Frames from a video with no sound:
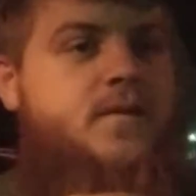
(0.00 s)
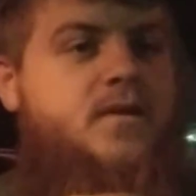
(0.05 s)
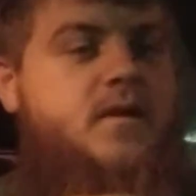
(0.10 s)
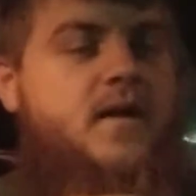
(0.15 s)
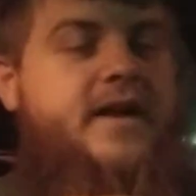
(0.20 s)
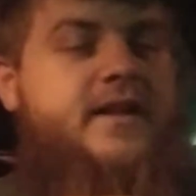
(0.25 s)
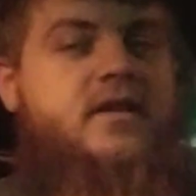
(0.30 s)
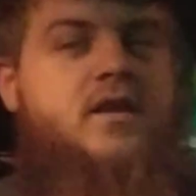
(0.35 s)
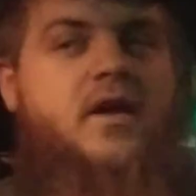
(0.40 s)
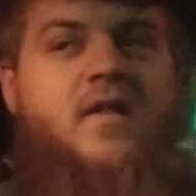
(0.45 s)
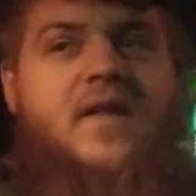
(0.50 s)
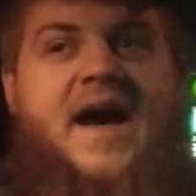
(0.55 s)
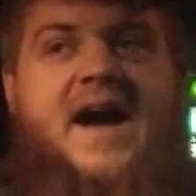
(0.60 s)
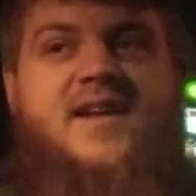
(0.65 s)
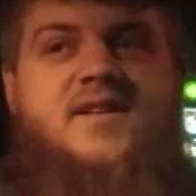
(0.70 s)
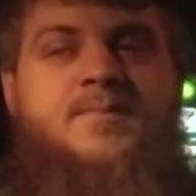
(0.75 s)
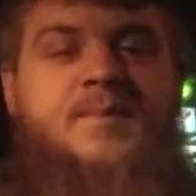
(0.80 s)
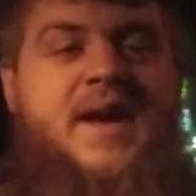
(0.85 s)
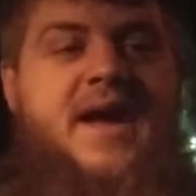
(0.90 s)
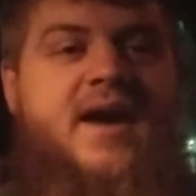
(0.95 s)
like the
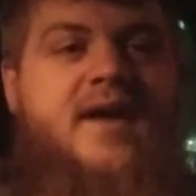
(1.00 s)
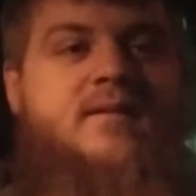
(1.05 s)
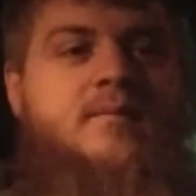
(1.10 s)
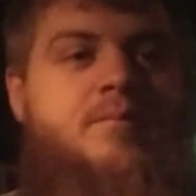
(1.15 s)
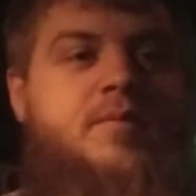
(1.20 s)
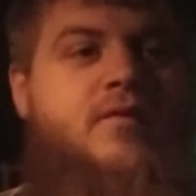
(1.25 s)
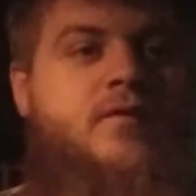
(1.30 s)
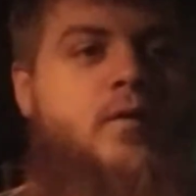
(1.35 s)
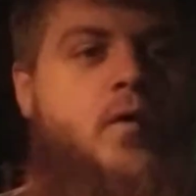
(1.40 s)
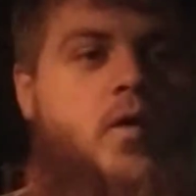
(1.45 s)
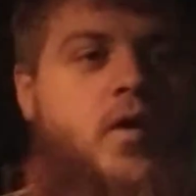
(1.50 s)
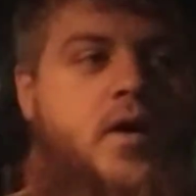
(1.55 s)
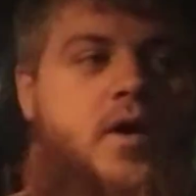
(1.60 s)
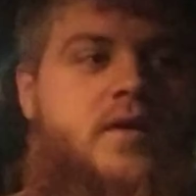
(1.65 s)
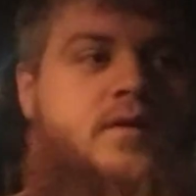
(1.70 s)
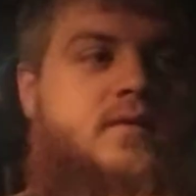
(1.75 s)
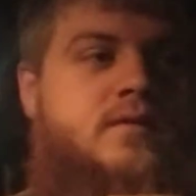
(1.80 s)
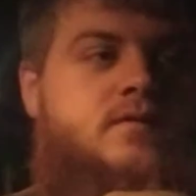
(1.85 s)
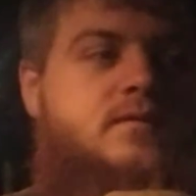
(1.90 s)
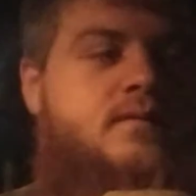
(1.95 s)
last band
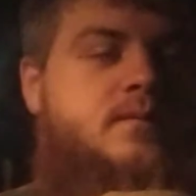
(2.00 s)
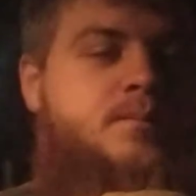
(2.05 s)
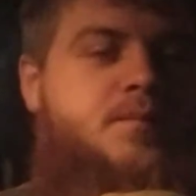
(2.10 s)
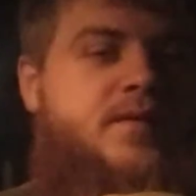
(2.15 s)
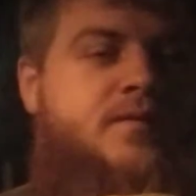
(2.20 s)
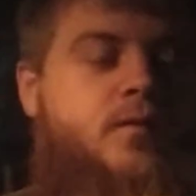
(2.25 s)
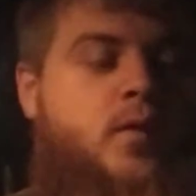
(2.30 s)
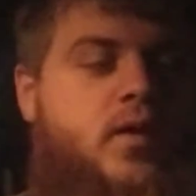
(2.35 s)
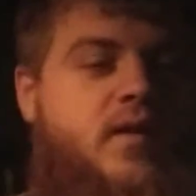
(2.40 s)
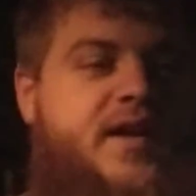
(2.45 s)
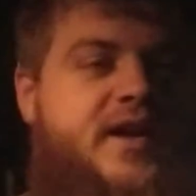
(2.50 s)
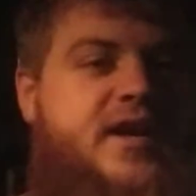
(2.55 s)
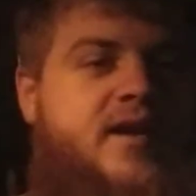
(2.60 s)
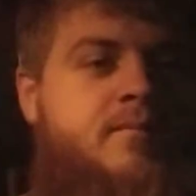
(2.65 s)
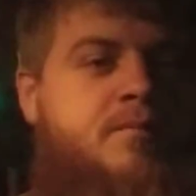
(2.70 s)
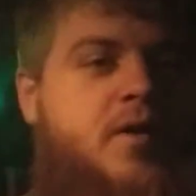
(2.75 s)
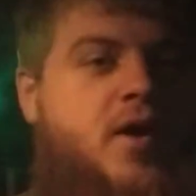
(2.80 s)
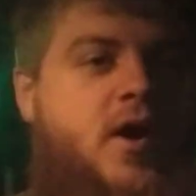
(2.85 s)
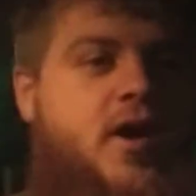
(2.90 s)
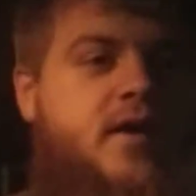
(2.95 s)
before
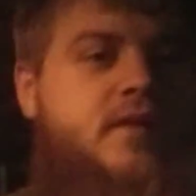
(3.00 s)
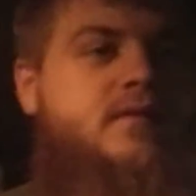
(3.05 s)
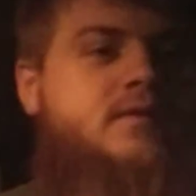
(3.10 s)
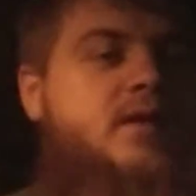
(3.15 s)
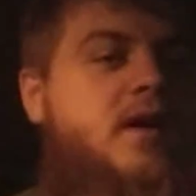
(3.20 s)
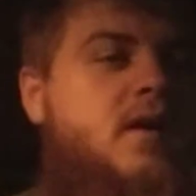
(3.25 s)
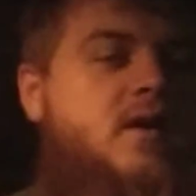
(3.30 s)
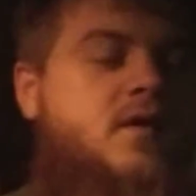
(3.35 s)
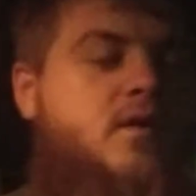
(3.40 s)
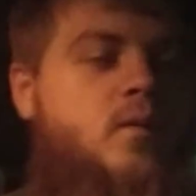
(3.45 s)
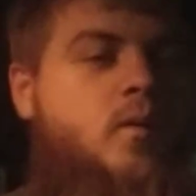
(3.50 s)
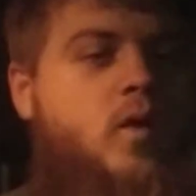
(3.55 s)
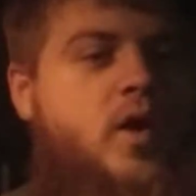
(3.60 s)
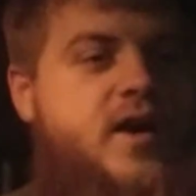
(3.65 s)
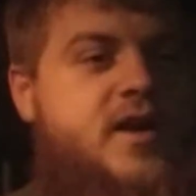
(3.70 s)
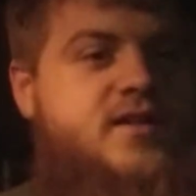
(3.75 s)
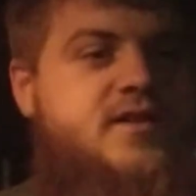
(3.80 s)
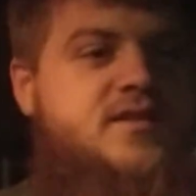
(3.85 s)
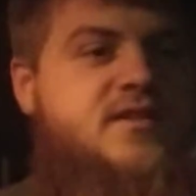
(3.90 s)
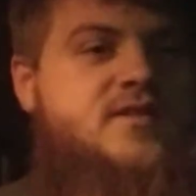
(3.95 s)
Linkin Park
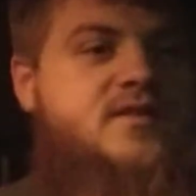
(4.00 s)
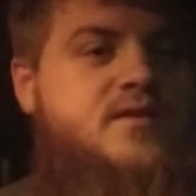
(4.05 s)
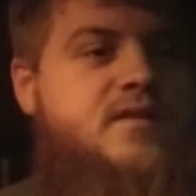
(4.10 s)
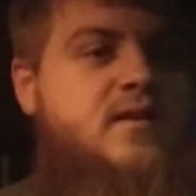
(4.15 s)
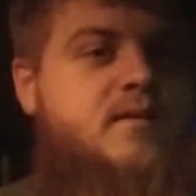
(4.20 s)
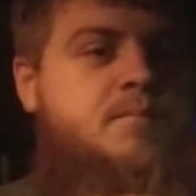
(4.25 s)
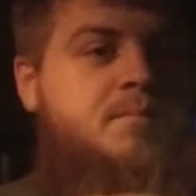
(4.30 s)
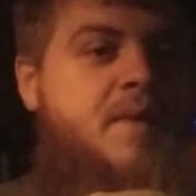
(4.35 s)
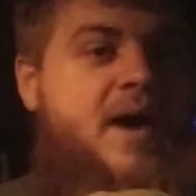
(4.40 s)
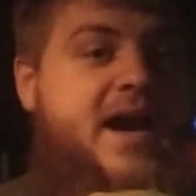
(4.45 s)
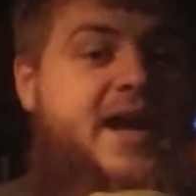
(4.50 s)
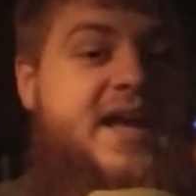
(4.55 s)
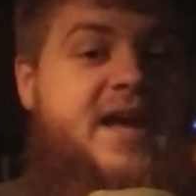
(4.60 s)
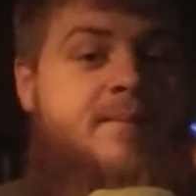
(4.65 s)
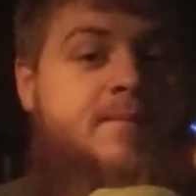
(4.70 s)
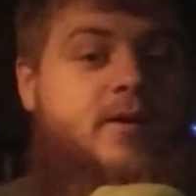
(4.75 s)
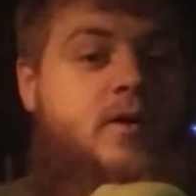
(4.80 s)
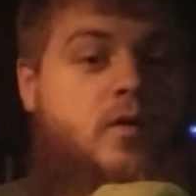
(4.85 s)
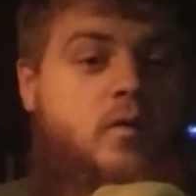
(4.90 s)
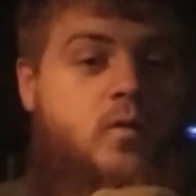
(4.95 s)
was My
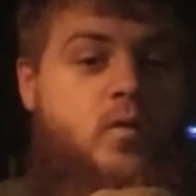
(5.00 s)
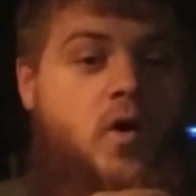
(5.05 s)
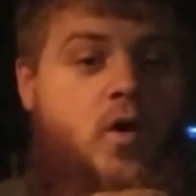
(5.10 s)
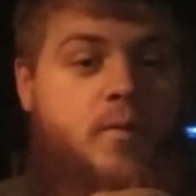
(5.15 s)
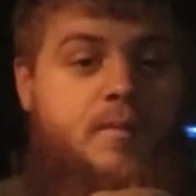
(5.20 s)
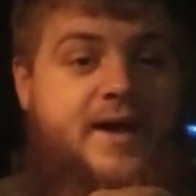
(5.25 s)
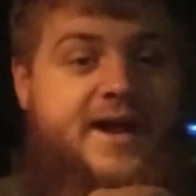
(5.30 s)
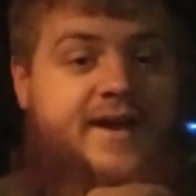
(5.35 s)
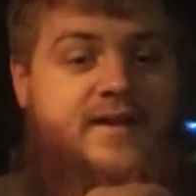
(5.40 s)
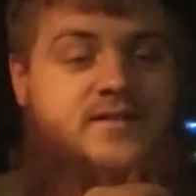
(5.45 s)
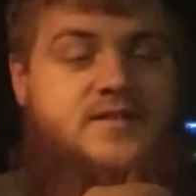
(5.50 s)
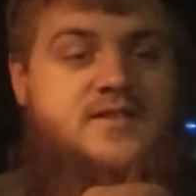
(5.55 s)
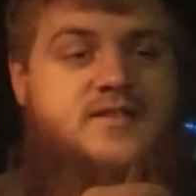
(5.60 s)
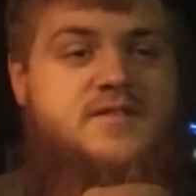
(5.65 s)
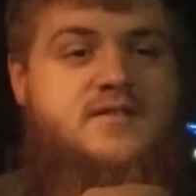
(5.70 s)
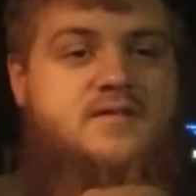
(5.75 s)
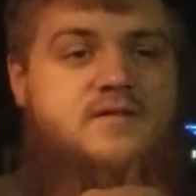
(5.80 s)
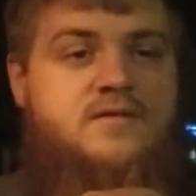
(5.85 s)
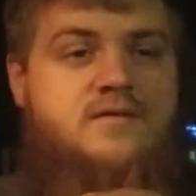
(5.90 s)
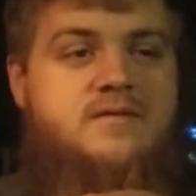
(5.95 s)
Chemical
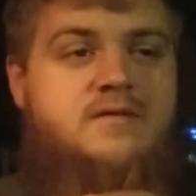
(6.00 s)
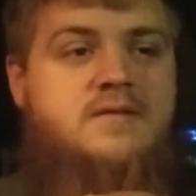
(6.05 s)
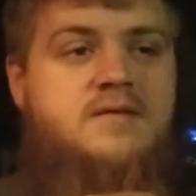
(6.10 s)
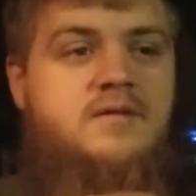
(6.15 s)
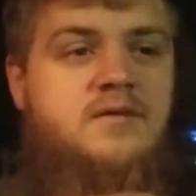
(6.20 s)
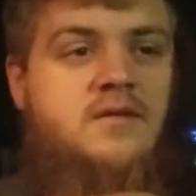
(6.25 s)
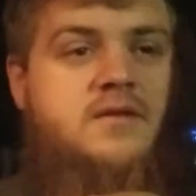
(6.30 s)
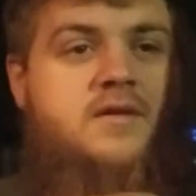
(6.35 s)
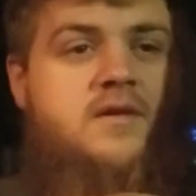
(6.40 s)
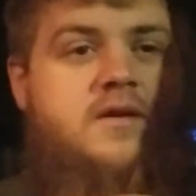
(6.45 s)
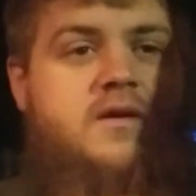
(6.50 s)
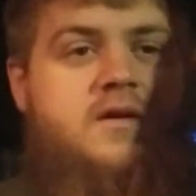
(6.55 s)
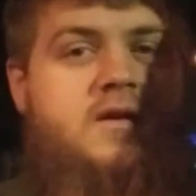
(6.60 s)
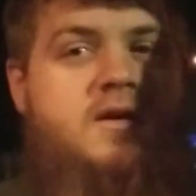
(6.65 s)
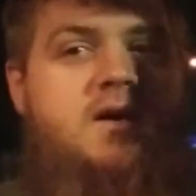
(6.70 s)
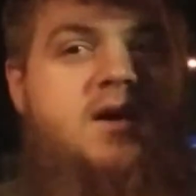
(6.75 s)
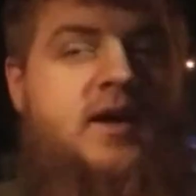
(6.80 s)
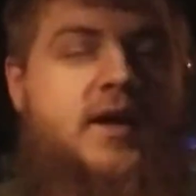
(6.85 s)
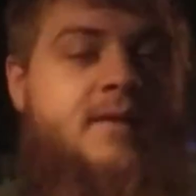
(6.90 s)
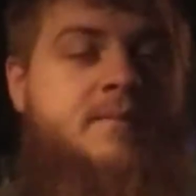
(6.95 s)
Romance.
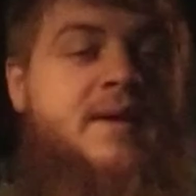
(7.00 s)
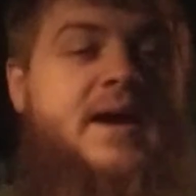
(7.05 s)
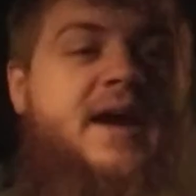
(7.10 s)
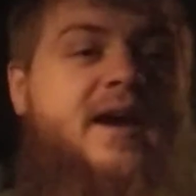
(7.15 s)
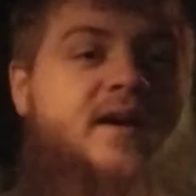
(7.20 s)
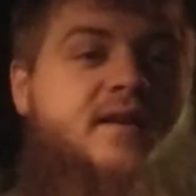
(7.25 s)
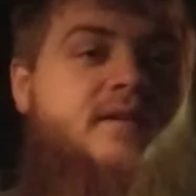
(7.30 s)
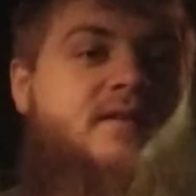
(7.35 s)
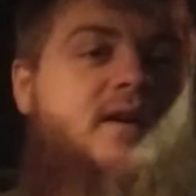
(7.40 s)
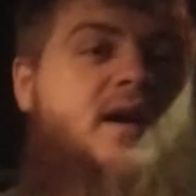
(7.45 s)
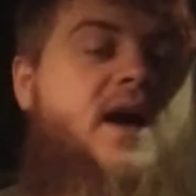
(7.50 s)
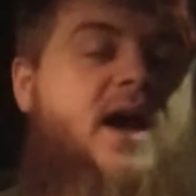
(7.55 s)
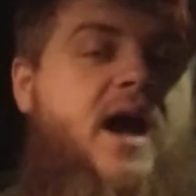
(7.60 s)
And man,